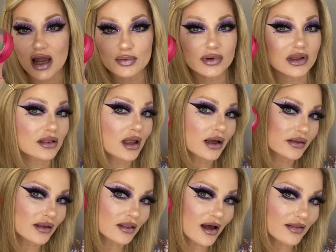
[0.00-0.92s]
I really like
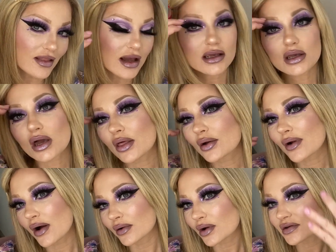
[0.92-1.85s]
the lilac-y color,
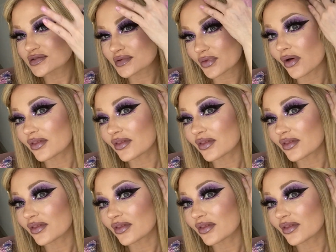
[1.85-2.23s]
how it goes with all